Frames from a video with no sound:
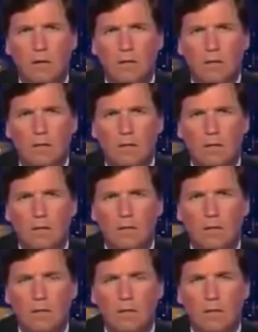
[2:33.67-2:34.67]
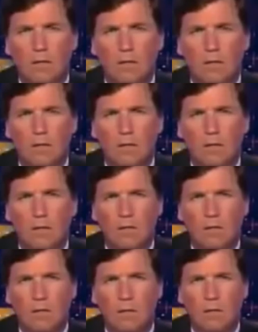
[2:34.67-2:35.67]

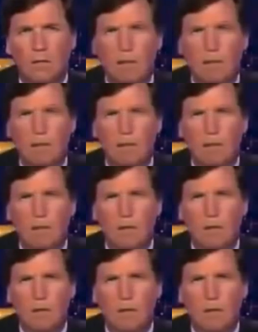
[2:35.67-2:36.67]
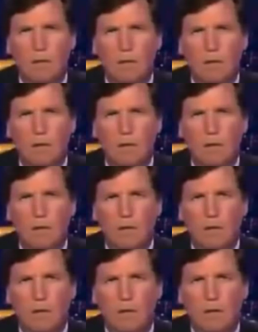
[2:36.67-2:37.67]

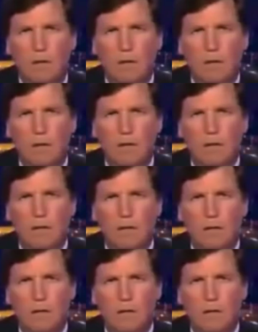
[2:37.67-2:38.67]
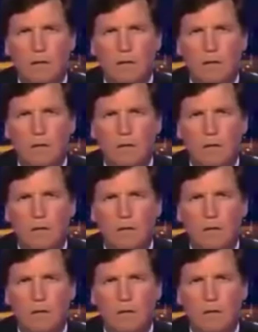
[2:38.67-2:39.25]
[no speech]